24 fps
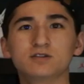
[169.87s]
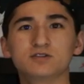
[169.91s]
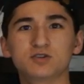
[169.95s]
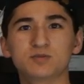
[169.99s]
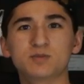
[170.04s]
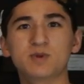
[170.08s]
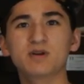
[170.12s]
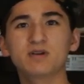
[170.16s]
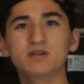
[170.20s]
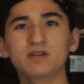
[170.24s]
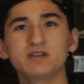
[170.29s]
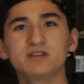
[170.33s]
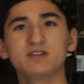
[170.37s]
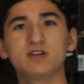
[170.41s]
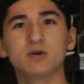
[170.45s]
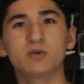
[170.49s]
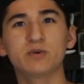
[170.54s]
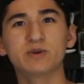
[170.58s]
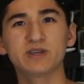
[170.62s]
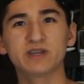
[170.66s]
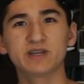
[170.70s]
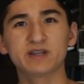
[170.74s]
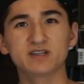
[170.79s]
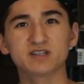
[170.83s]
So I'm not really
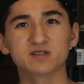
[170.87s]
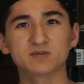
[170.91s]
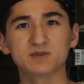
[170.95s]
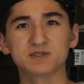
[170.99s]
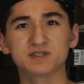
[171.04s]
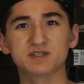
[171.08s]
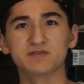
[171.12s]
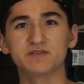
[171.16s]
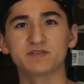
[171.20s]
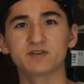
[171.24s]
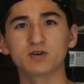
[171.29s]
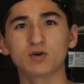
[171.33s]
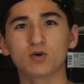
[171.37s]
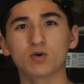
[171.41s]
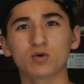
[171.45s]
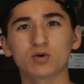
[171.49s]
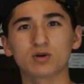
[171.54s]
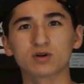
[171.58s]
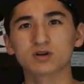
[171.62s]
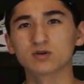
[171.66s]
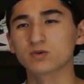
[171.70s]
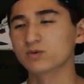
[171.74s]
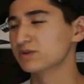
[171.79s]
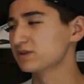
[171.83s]
going in a specific
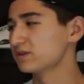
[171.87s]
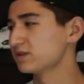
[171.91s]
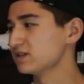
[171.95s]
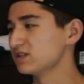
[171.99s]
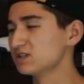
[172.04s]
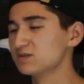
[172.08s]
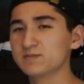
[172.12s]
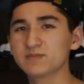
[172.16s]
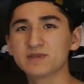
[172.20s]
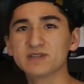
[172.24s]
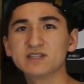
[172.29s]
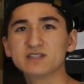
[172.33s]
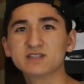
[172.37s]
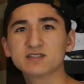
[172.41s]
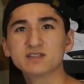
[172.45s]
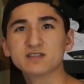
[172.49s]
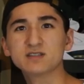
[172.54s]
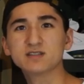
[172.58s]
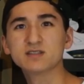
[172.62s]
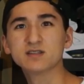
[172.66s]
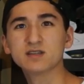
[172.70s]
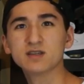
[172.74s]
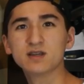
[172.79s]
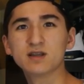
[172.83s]
order with these
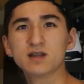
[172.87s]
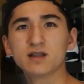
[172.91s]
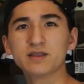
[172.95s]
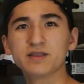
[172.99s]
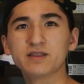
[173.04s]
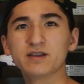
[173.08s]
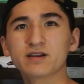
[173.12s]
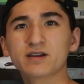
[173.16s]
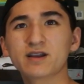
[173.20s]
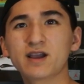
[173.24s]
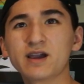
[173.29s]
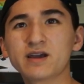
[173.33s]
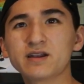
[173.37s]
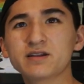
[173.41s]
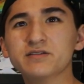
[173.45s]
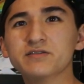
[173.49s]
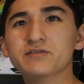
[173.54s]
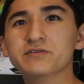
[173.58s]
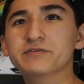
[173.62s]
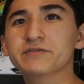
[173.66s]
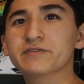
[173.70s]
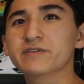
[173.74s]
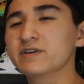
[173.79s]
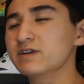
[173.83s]
pieces. They're kind
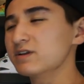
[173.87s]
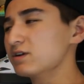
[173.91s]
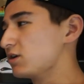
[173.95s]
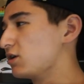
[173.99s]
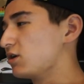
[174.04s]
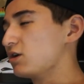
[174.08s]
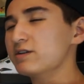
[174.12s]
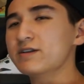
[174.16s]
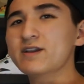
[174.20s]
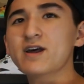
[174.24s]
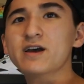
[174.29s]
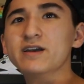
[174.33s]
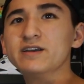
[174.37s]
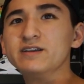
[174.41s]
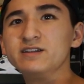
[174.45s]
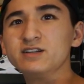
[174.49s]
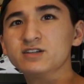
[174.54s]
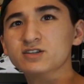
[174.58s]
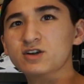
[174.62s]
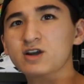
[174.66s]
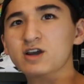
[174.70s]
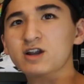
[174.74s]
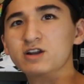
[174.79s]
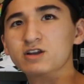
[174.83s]
of not
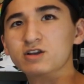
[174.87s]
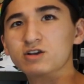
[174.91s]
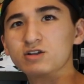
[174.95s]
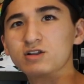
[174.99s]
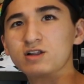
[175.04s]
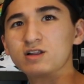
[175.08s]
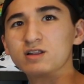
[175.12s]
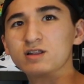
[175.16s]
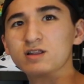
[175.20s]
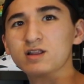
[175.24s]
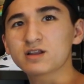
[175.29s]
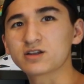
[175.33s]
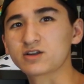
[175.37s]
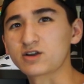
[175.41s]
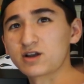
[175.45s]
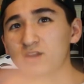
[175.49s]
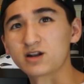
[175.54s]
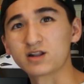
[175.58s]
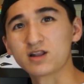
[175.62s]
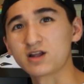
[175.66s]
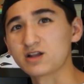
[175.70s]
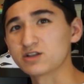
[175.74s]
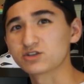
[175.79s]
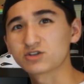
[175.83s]
in
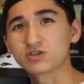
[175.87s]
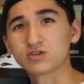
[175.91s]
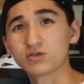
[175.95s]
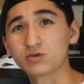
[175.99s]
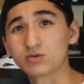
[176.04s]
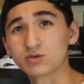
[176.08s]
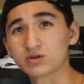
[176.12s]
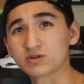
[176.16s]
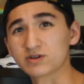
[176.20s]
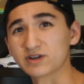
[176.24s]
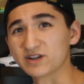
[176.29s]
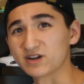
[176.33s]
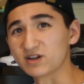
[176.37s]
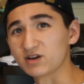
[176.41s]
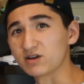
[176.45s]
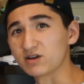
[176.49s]
chronological order at